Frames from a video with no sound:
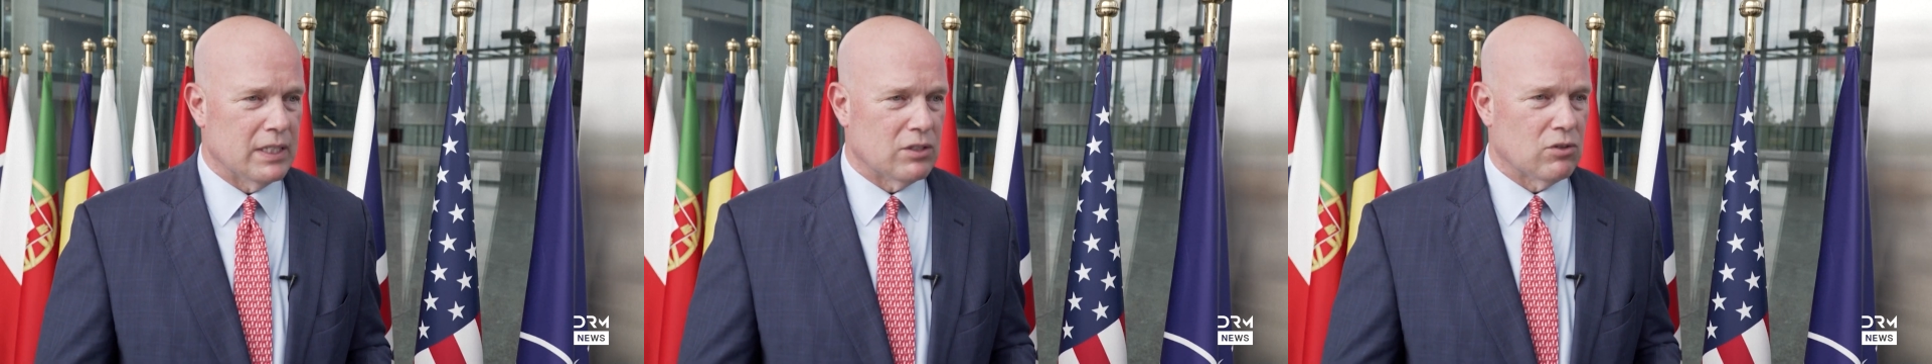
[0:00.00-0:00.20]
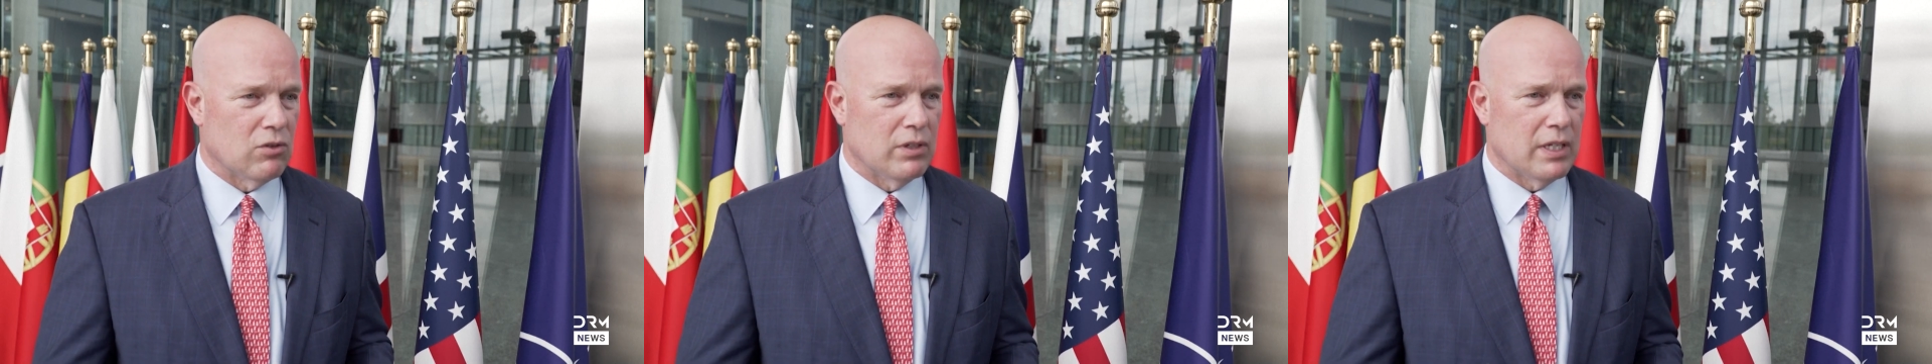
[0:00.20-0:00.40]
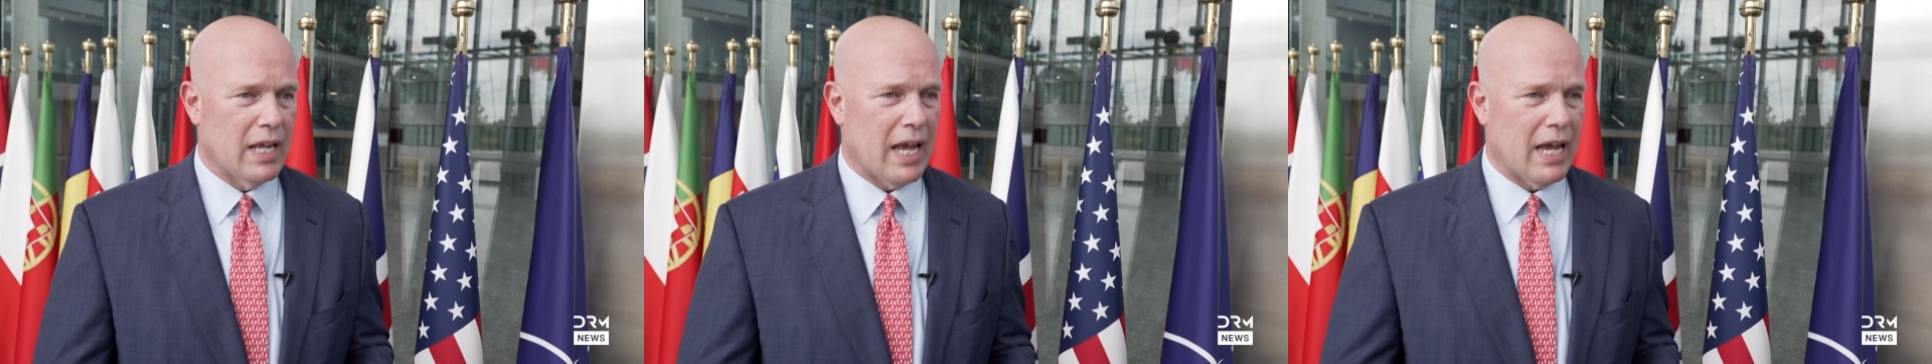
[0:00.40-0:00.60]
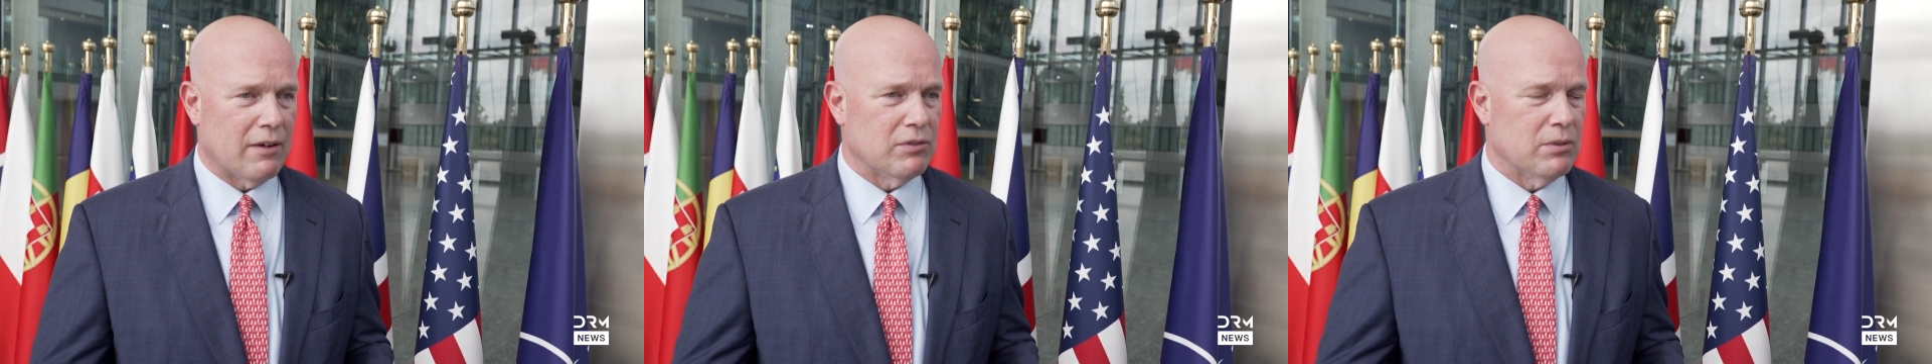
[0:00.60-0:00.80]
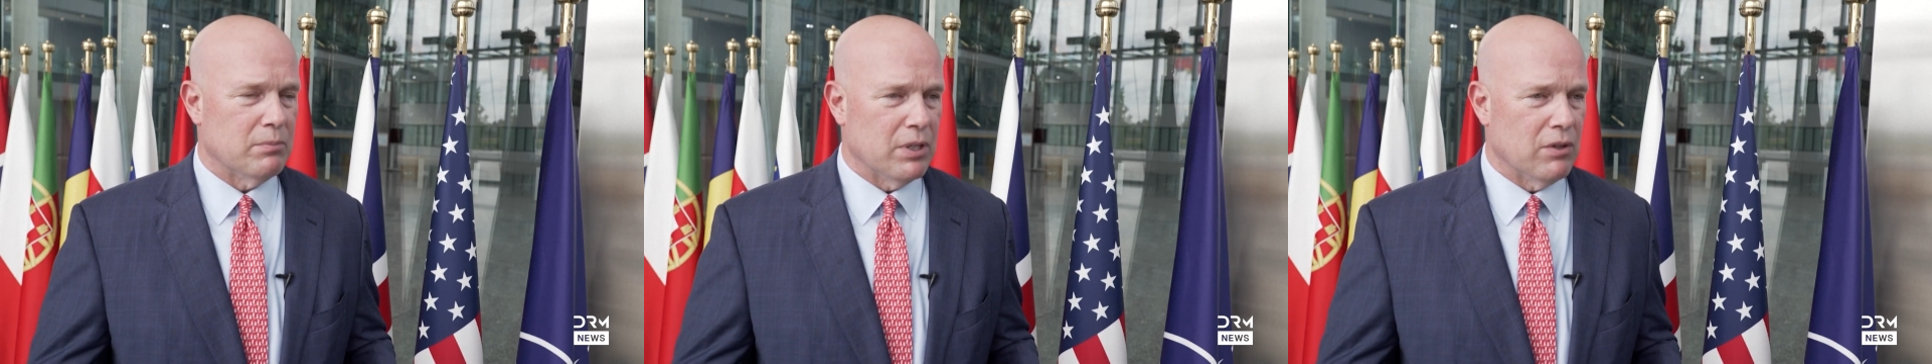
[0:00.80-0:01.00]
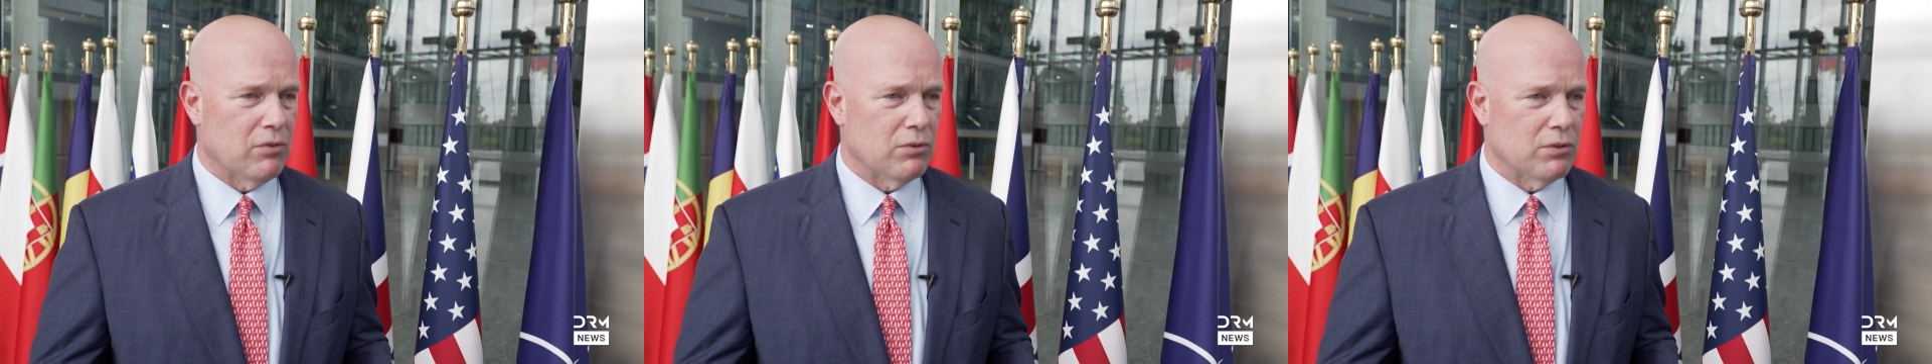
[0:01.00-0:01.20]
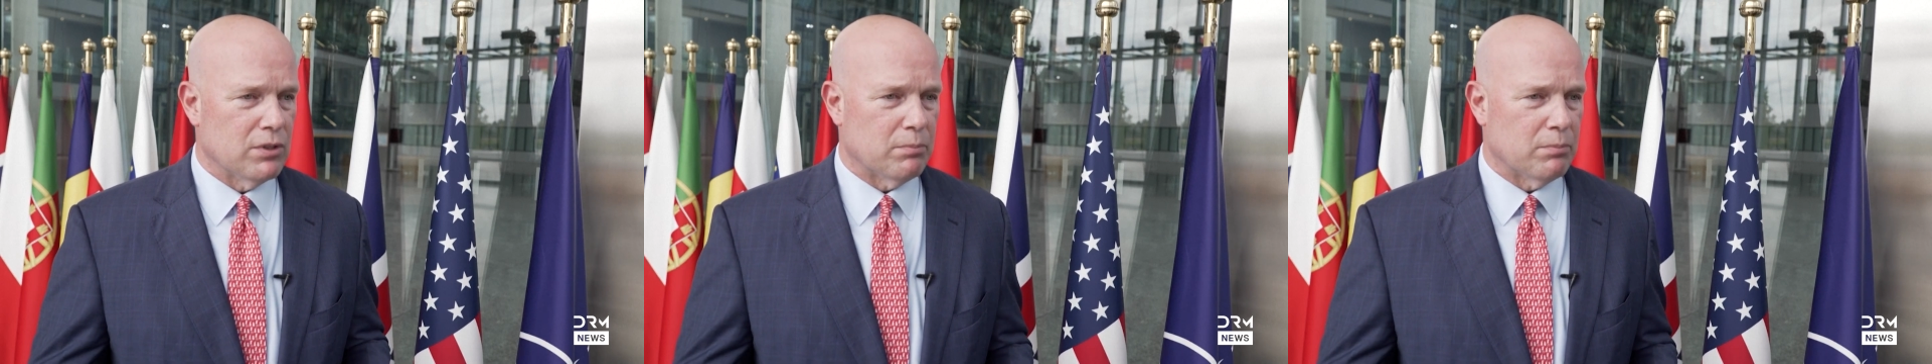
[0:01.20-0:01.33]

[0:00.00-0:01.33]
It's going to have to be through